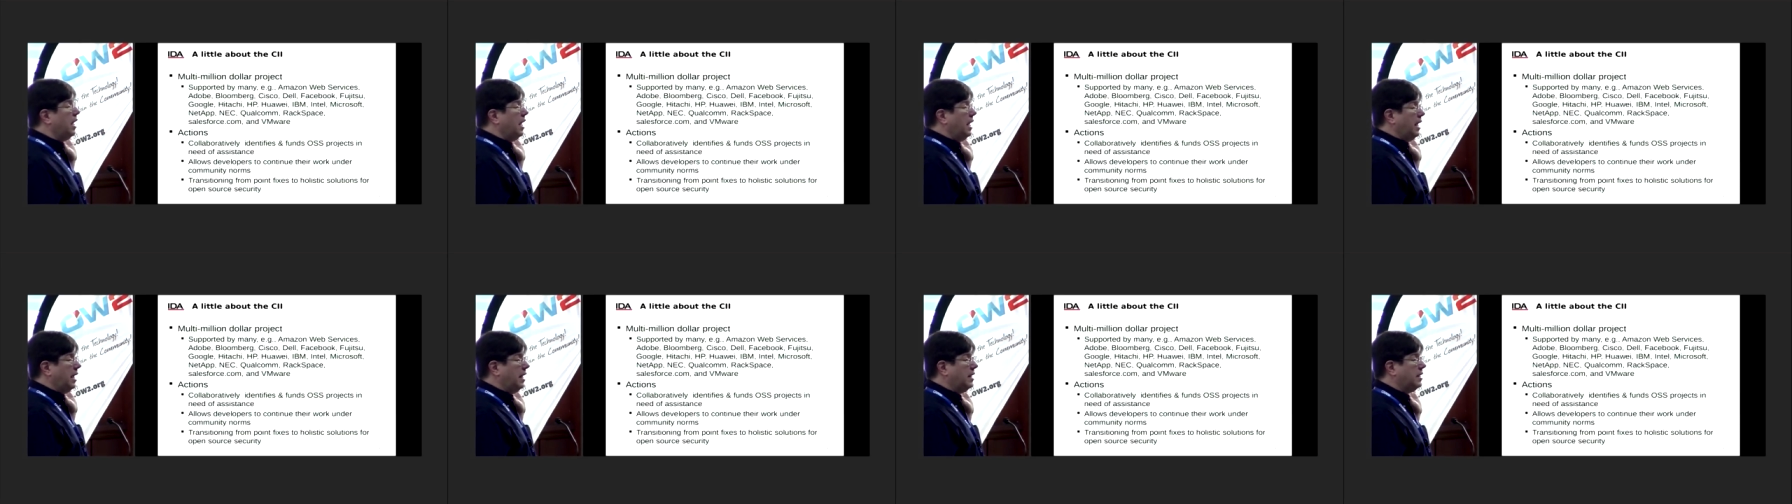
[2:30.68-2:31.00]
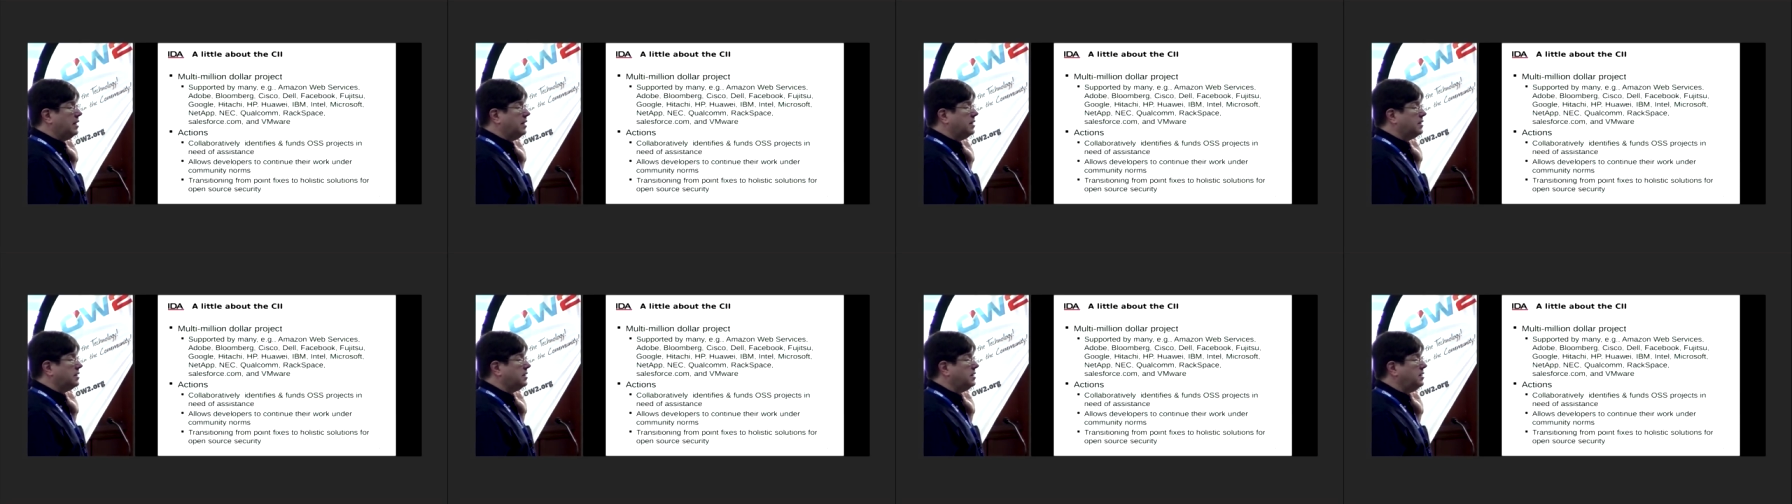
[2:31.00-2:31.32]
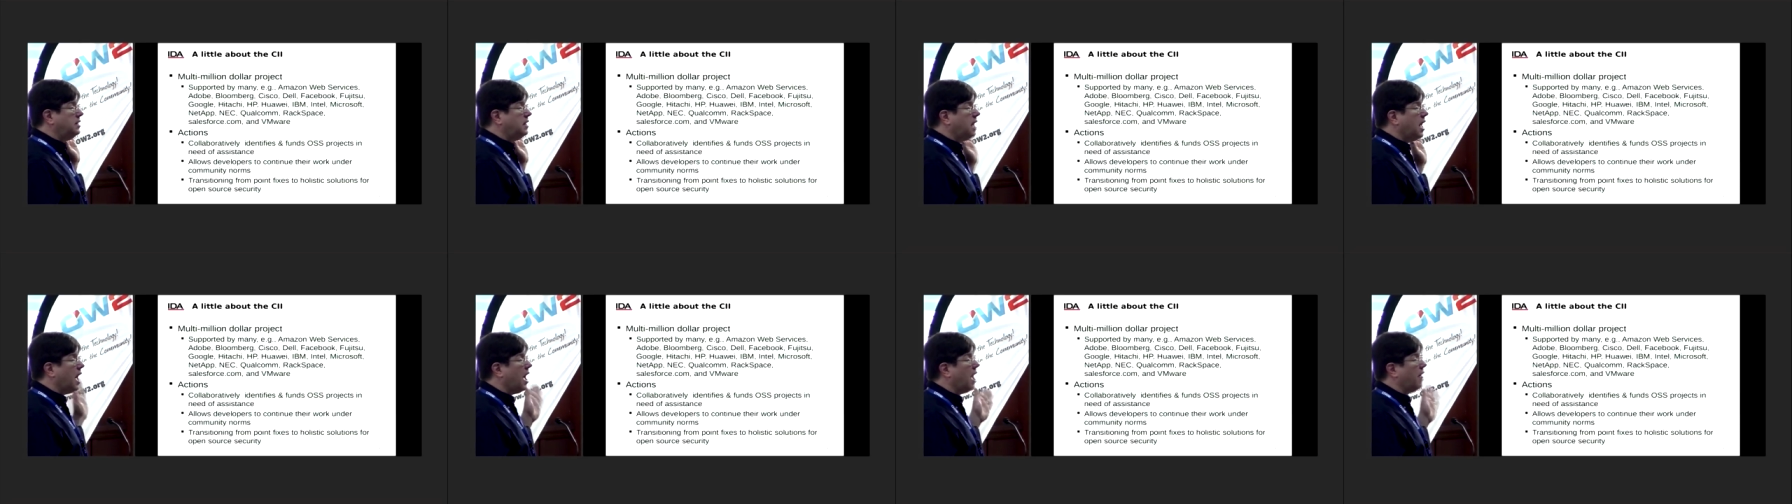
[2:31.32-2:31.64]
It is
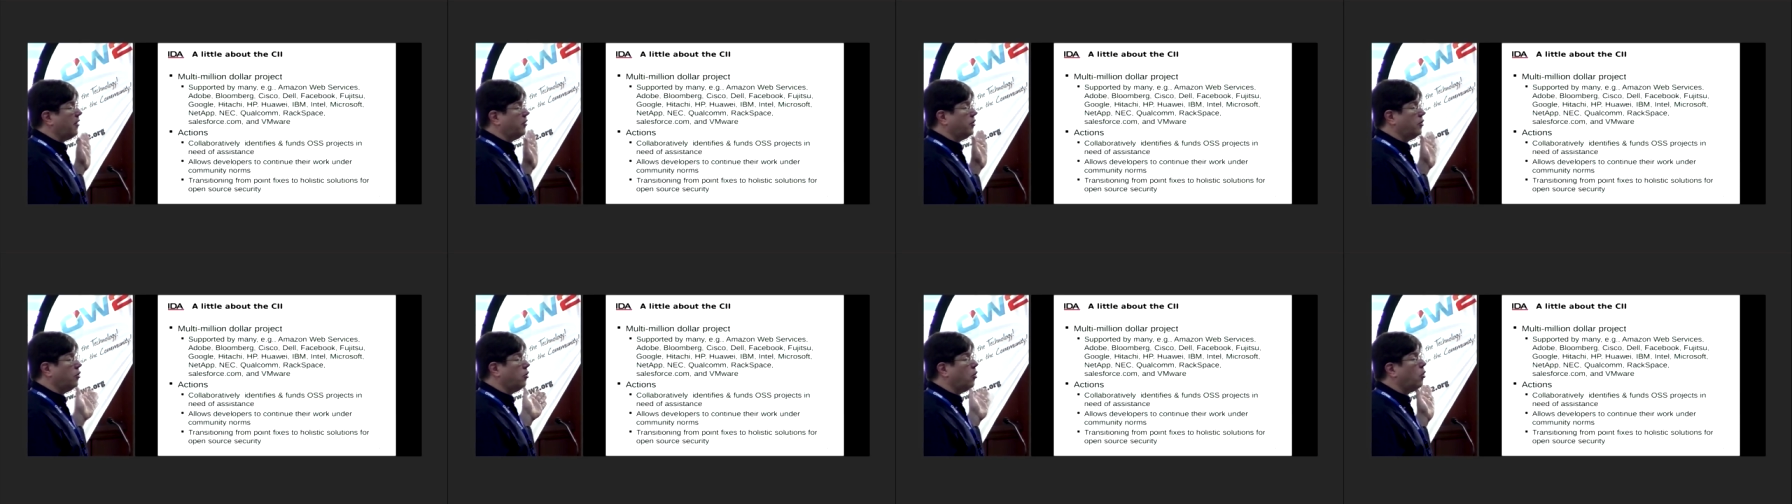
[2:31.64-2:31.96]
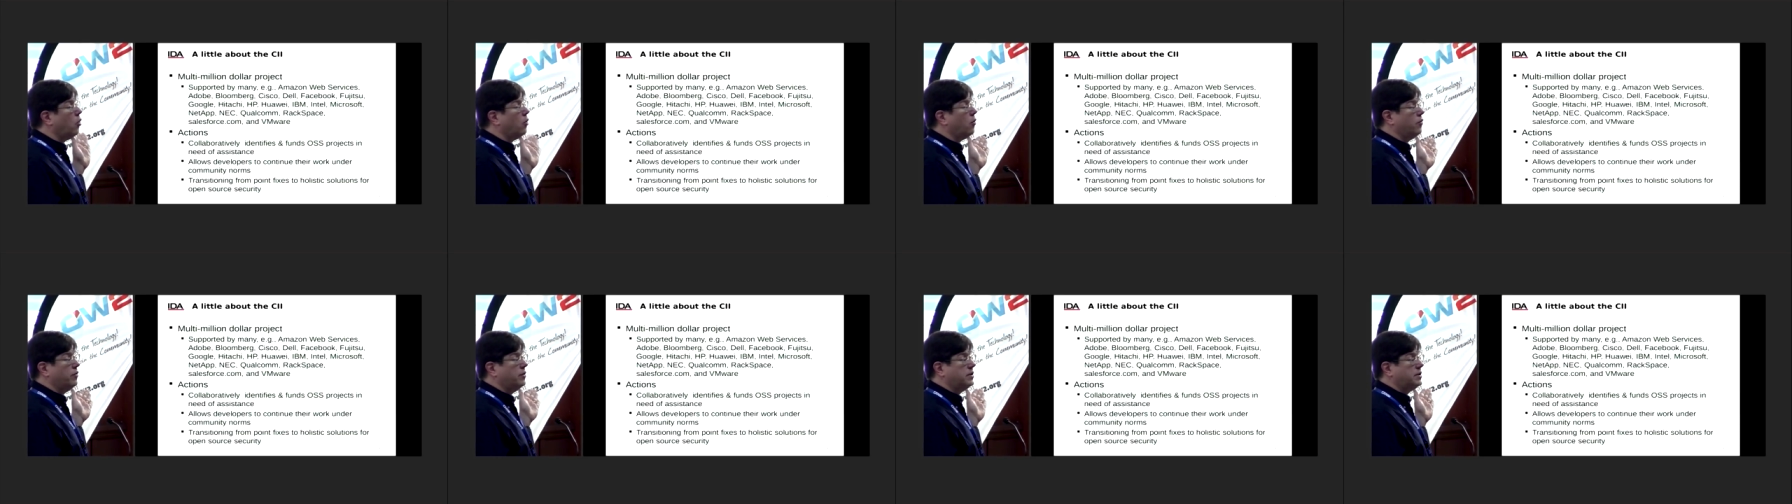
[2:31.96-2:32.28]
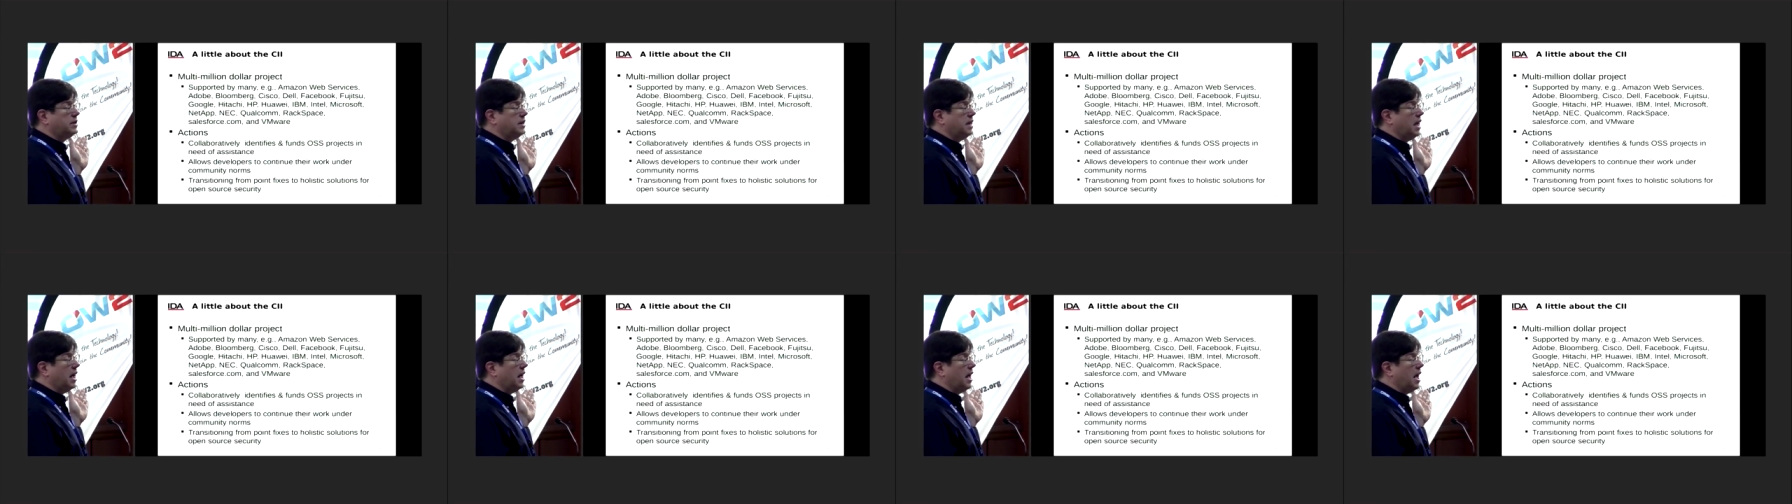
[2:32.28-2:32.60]
not the goal of the
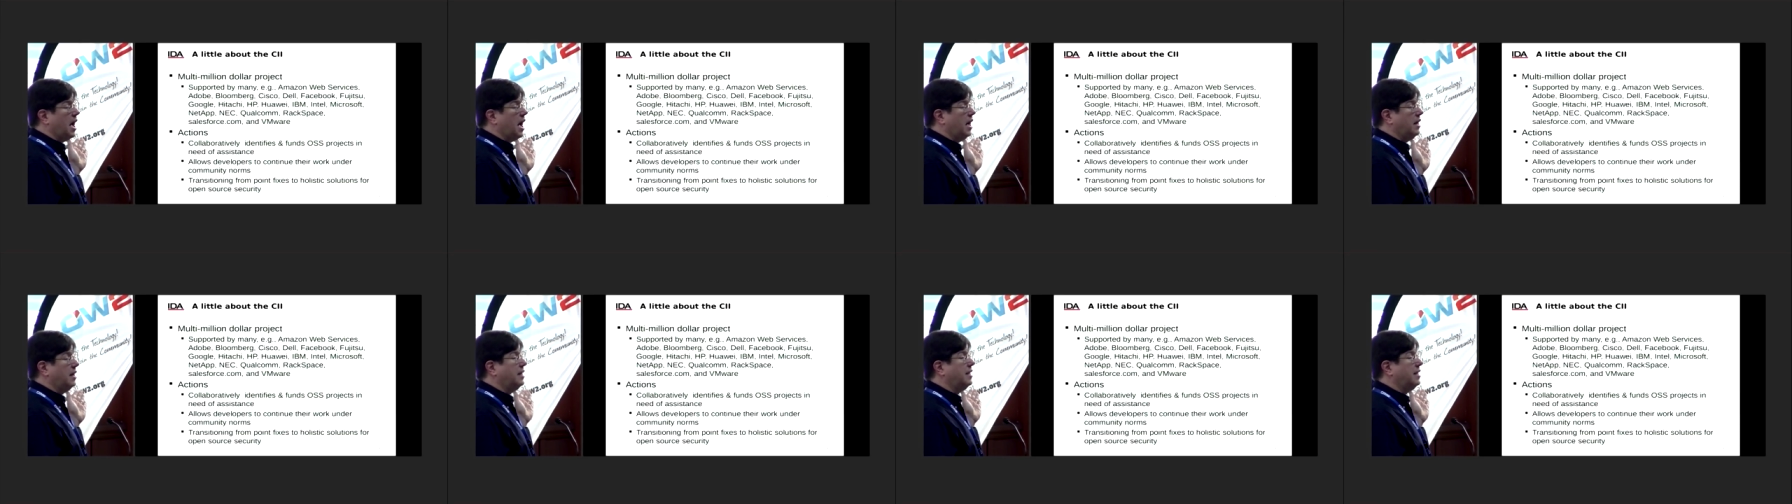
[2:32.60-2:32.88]
CII